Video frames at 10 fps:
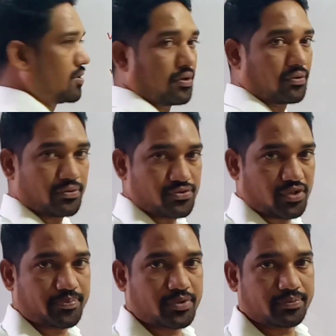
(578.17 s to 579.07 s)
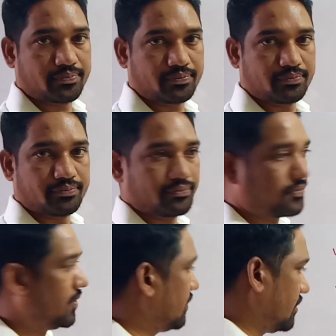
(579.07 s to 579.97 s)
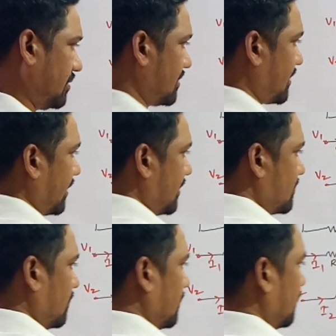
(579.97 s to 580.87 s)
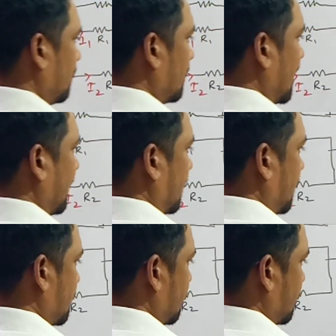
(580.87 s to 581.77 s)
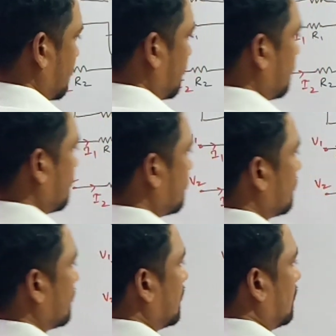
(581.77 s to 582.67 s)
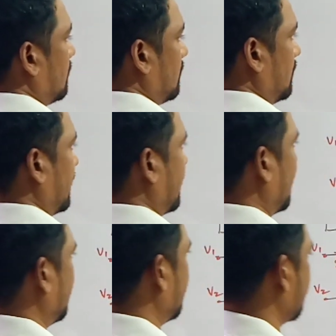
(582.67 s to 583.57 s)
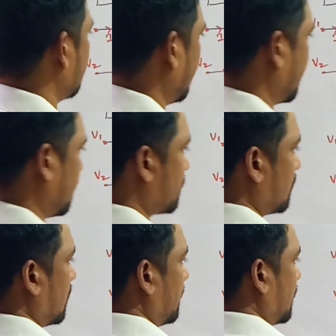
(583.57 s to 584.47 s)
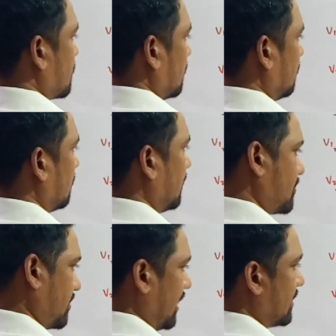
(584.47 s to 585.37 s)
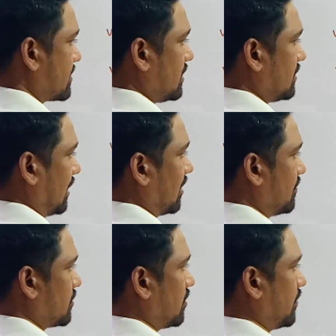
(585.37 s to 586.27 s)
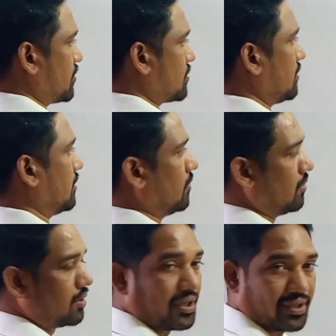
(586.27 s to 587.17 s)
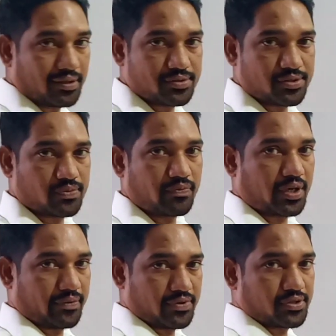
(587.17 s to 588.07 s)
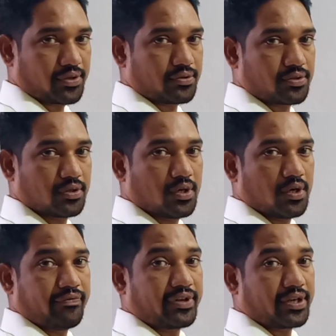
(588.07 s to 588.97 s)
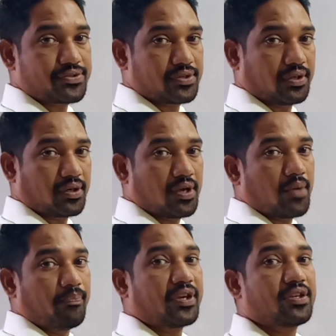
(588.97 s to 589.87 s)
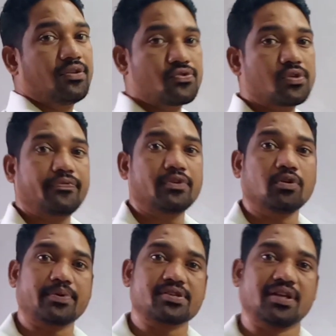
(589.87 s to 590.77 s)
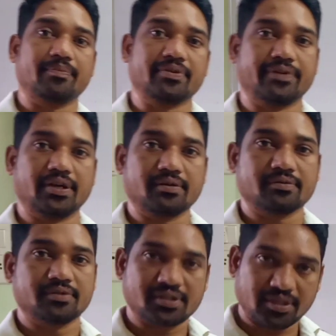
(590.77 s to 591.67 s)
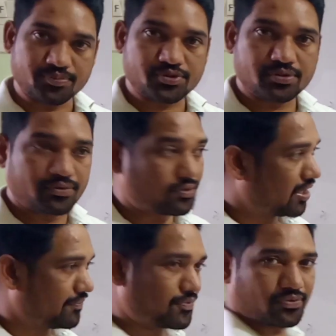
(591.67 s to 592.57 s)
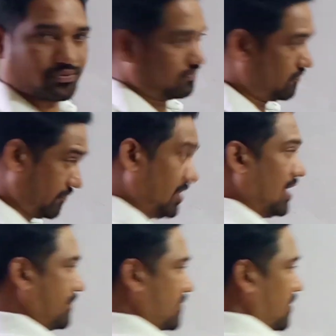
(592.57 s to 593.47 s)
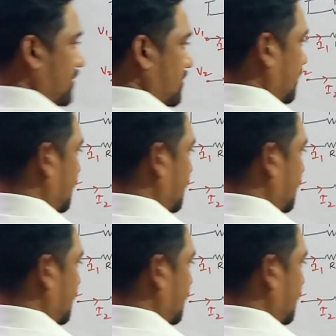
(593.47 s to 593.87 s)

ground concept, right? This carries in all the applications. That happens, that comes into the picture. It's a reality that comes into the picture in all the analysis. Whatever circuit we consider making use of an operational amplifier, that comes, we have to consider